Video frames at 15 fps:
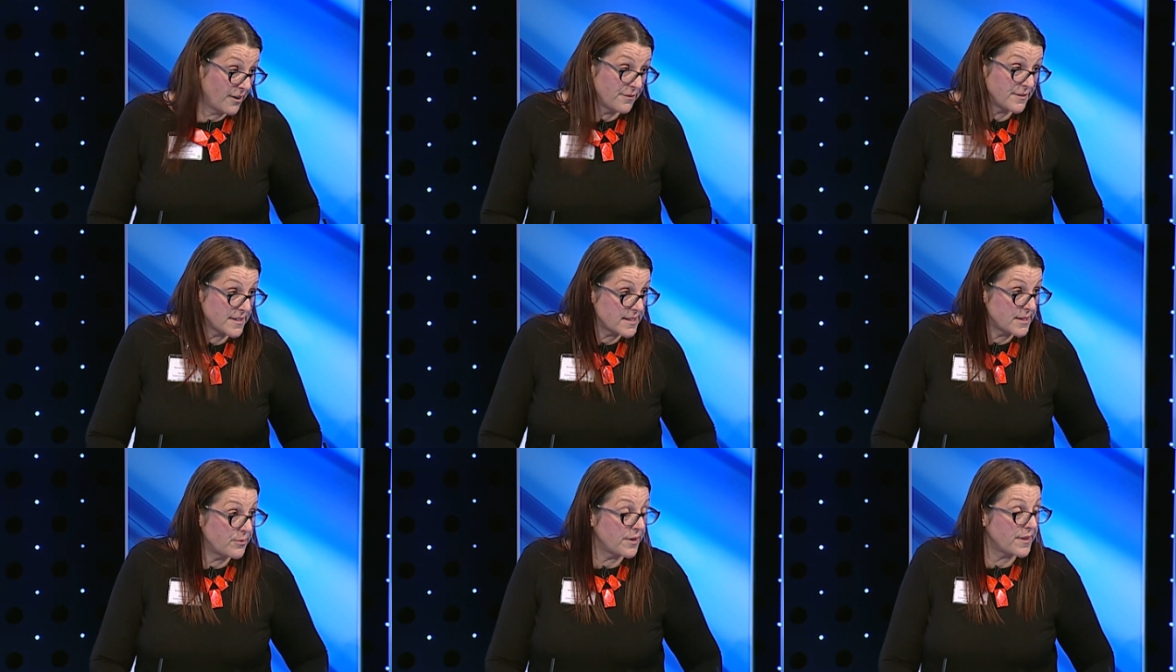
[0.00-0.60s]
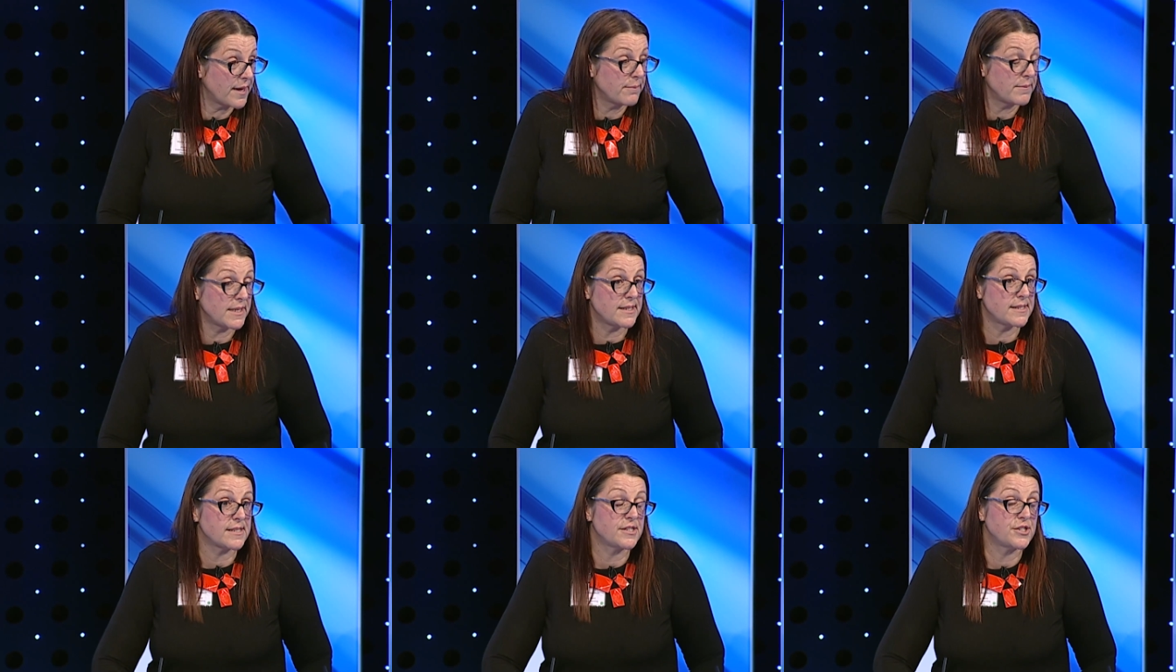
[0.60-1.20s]
obviously what that
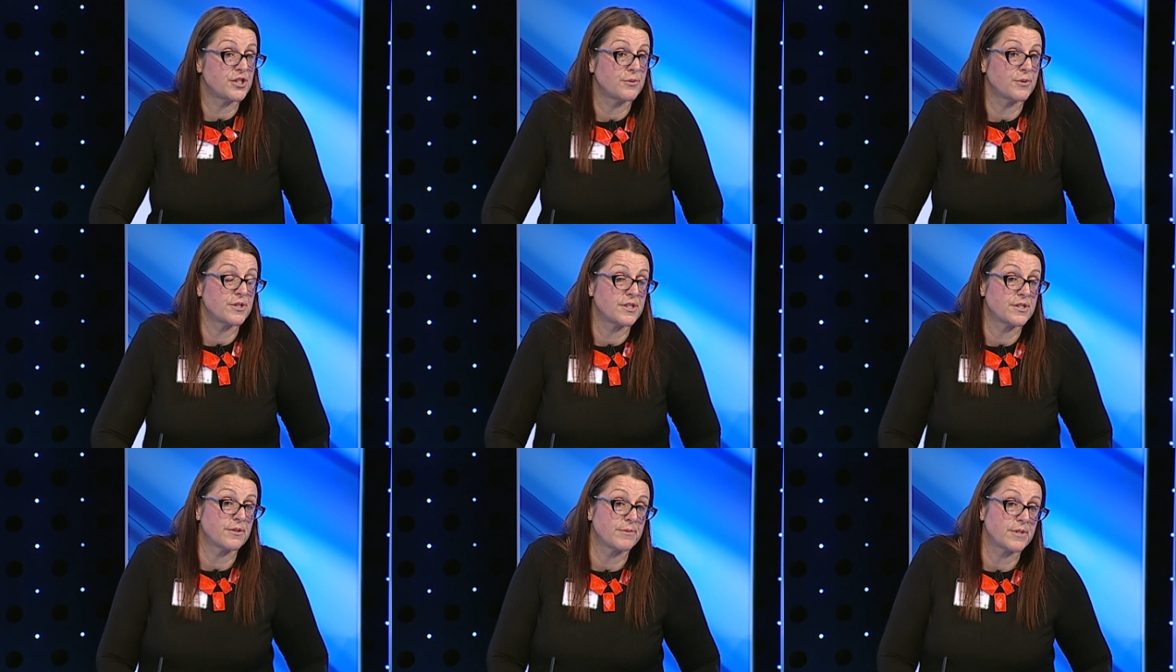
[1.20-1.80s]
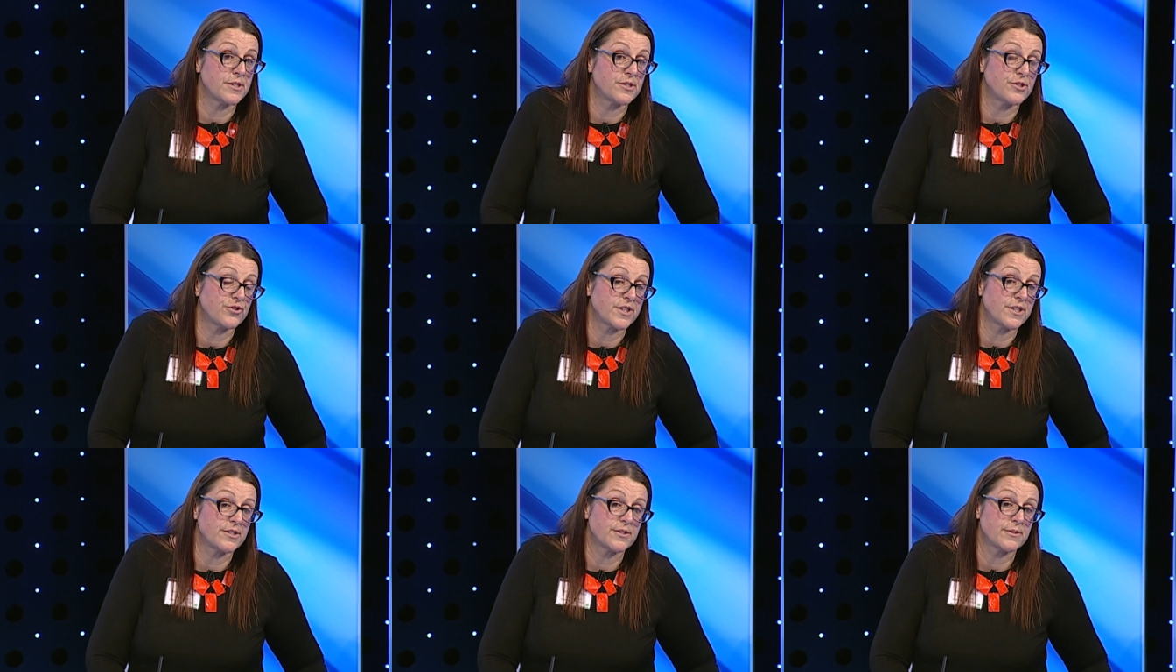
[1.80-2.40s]
means is she wanted something to
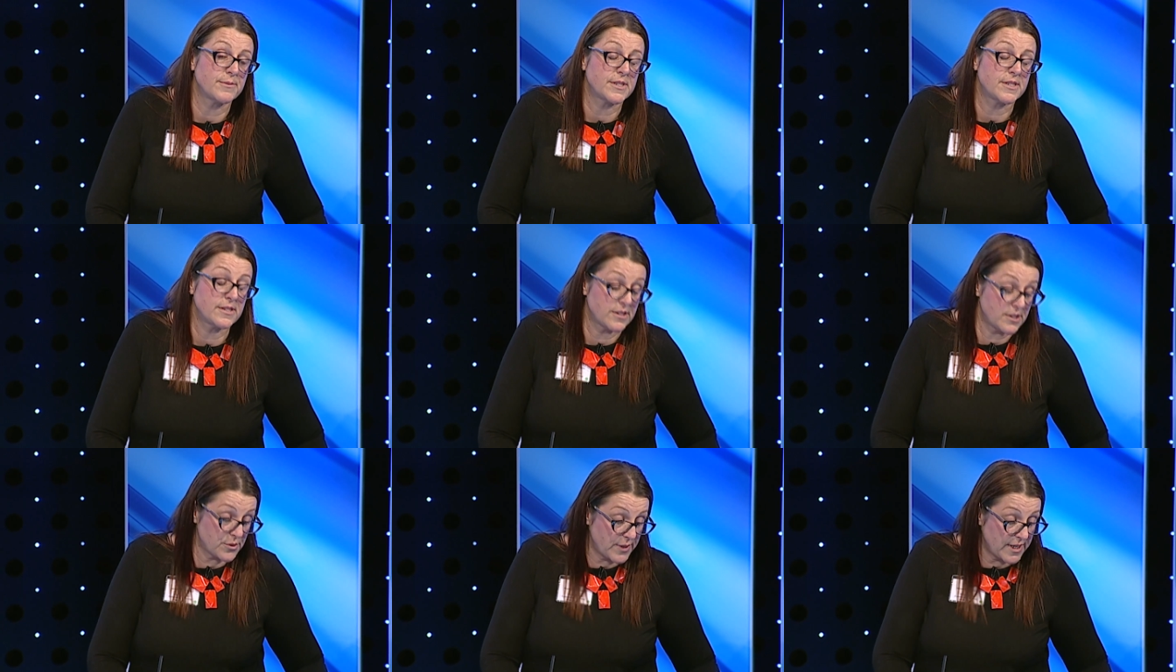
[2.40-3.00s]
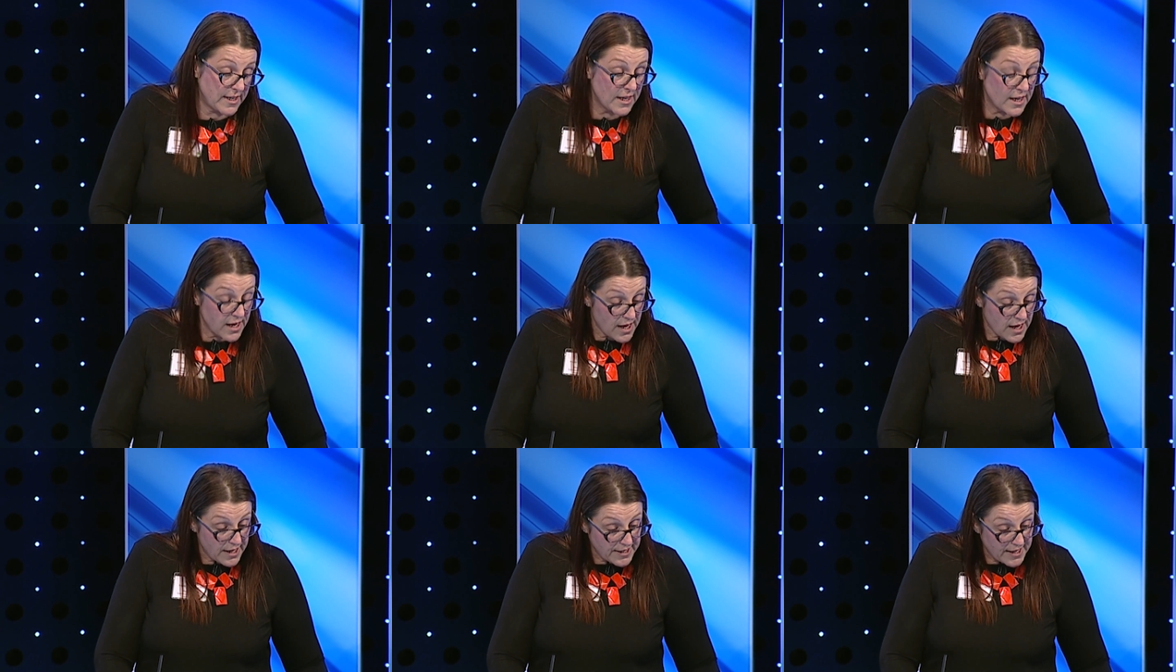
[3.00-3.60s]
drink and something to eat.
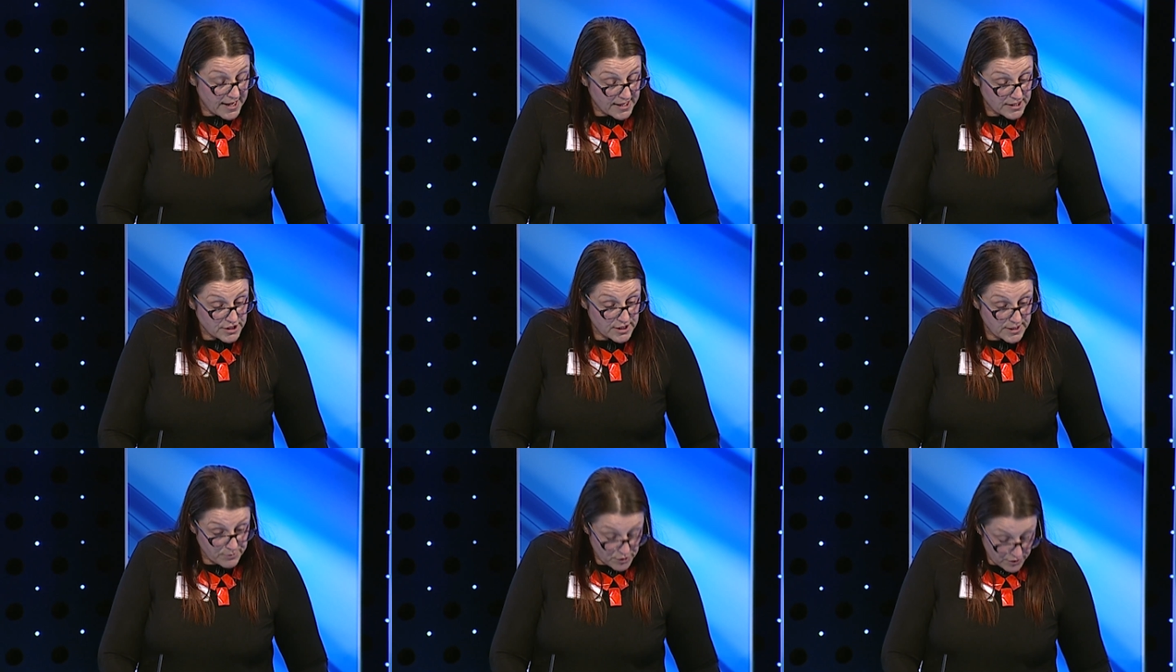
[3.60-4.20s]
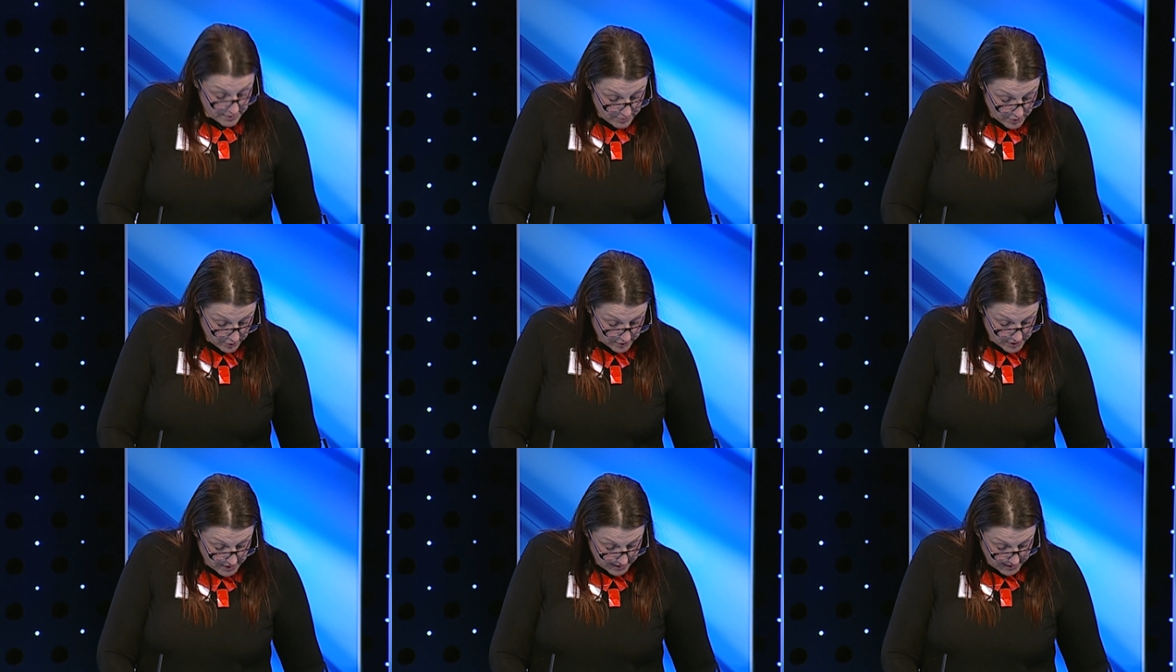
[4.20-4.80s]
And actually, more
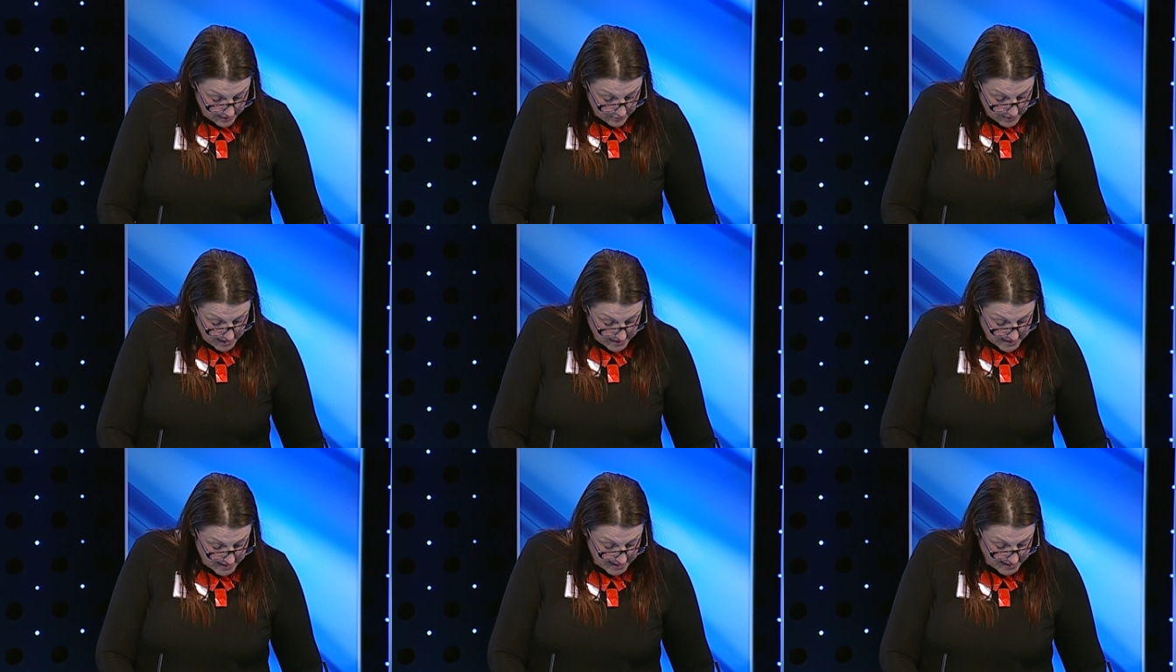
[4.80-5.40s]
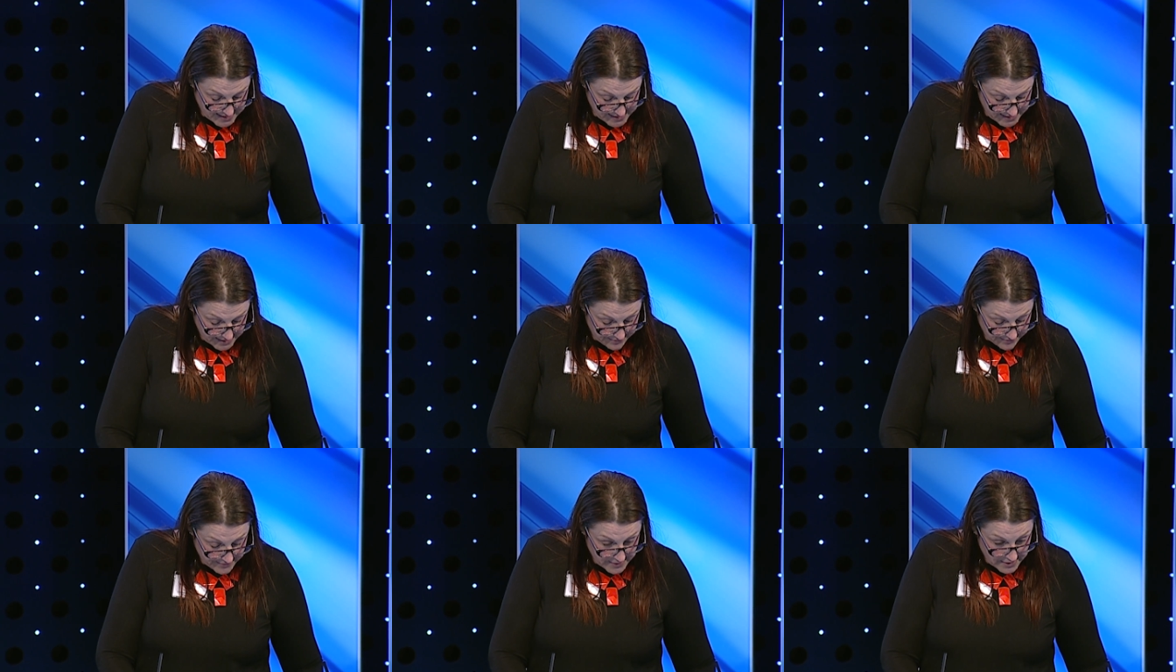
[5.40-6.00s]
importantly, we had
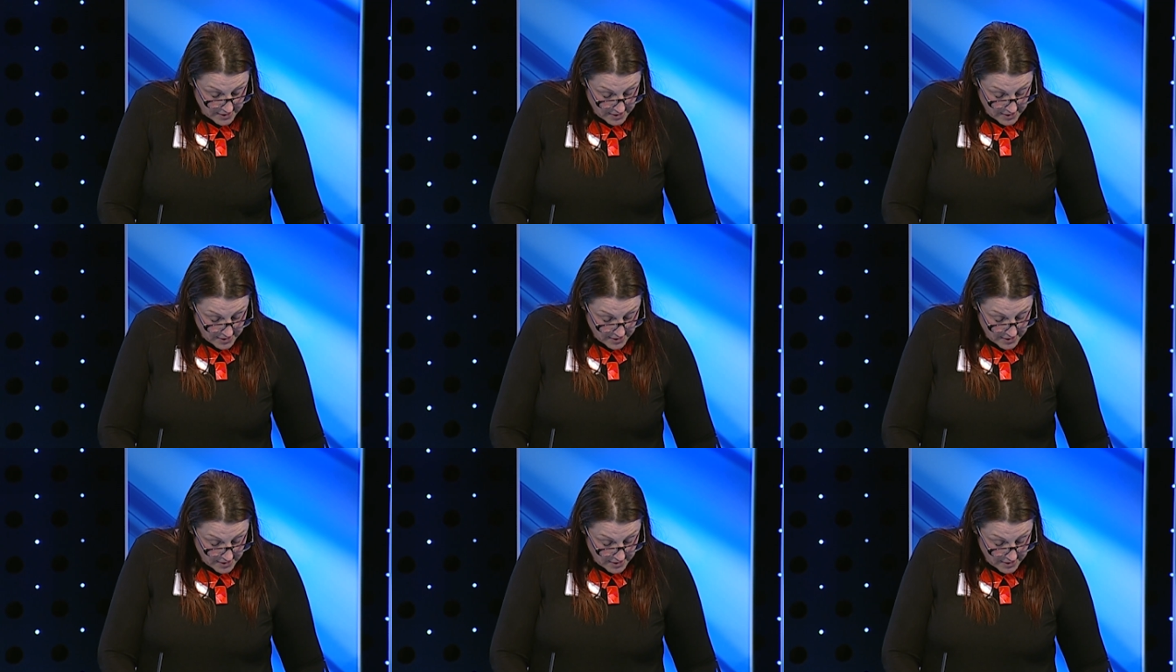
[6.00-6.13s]
heating.